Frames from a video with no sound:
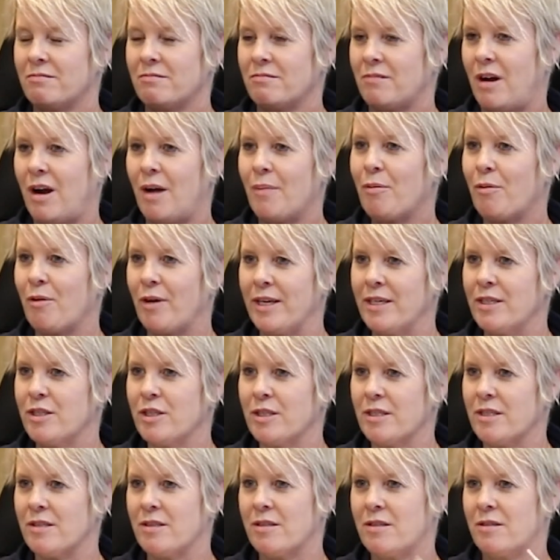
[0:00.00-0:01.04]

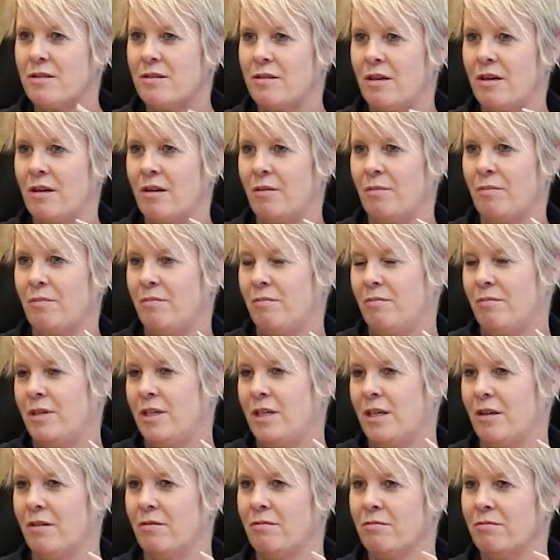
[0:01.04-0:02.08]
Operations,
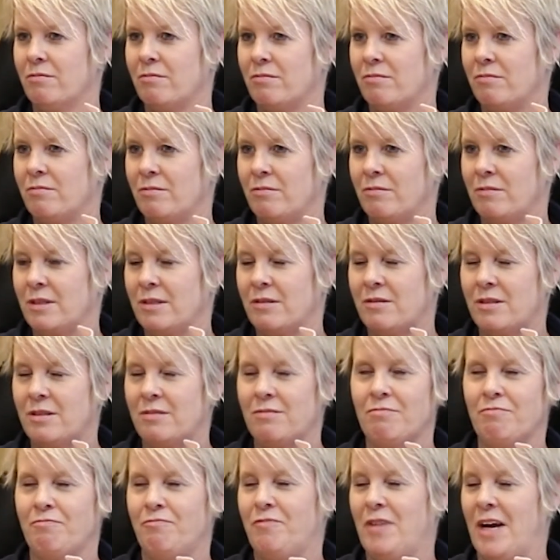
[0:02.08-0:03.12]
it's
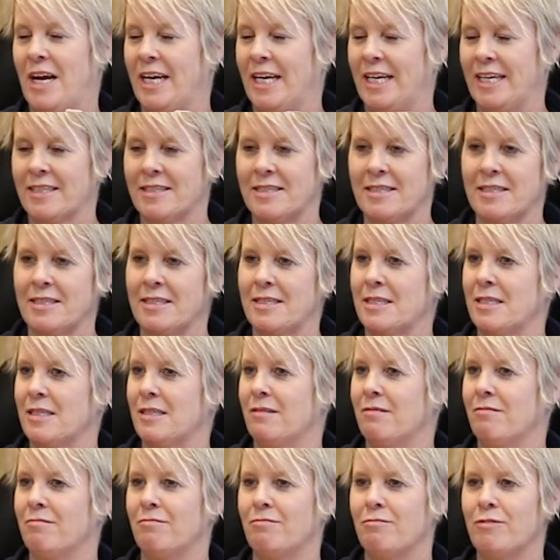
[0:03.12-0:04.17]
finances
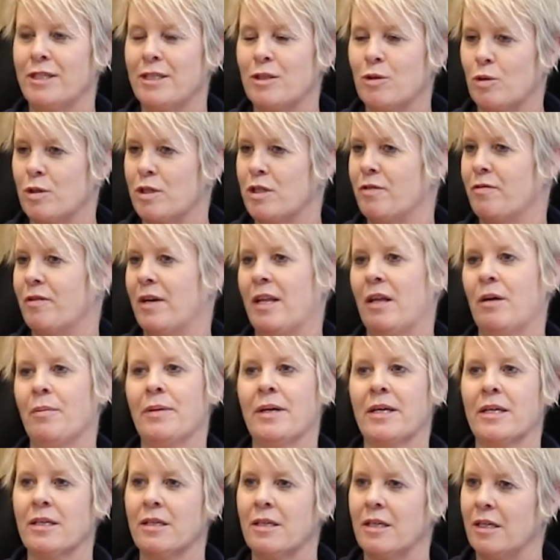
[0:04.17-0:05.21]
and resource
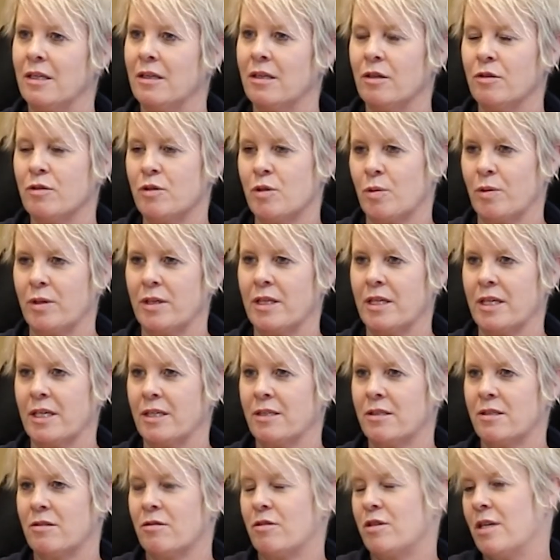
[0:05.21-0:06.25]
development and those sort of things.
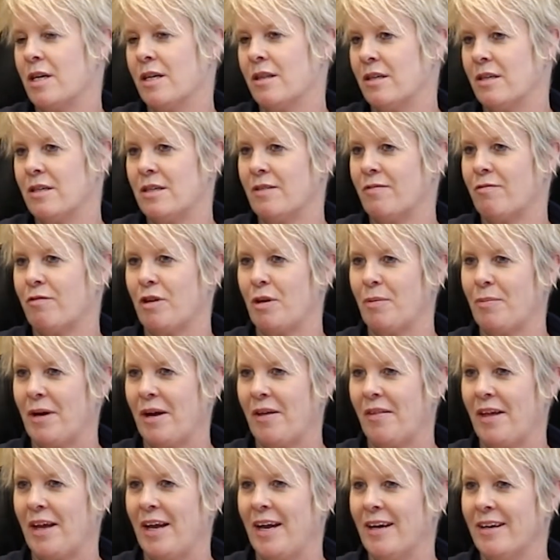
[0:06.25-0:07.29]
There's nothing different about
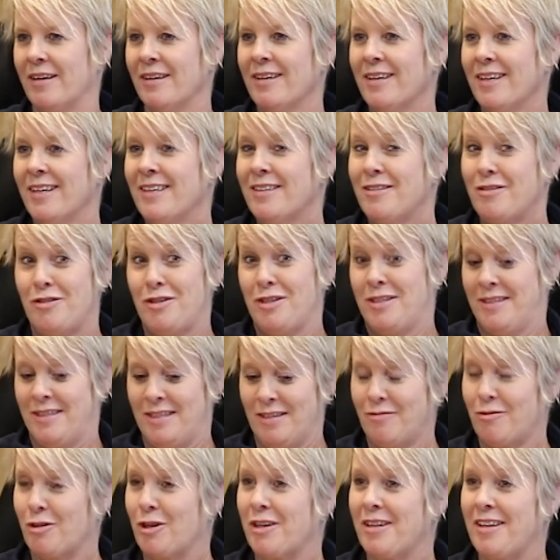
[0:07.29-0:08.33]
that. Just
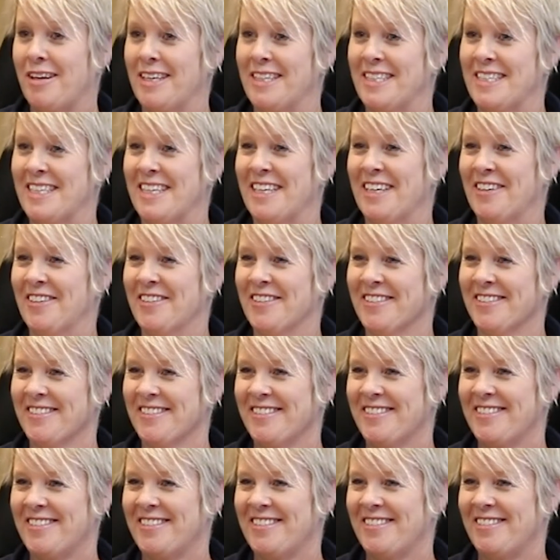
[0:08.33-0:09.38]
different clientele,
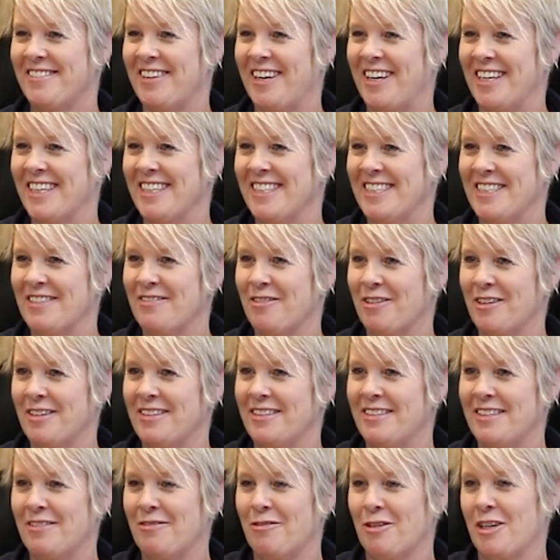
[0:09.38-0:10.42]
right?
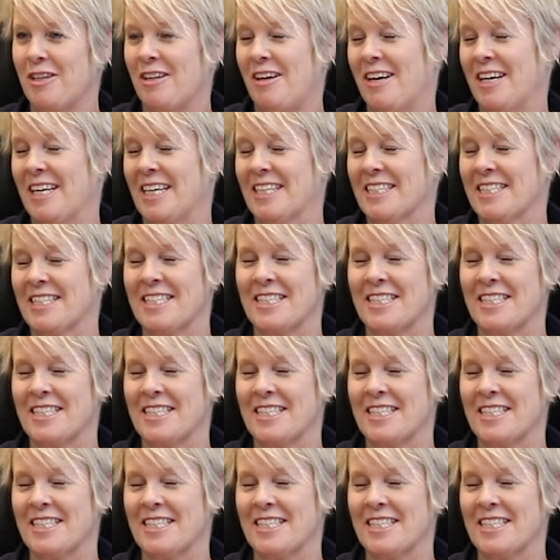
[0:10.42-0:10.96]
Different clients.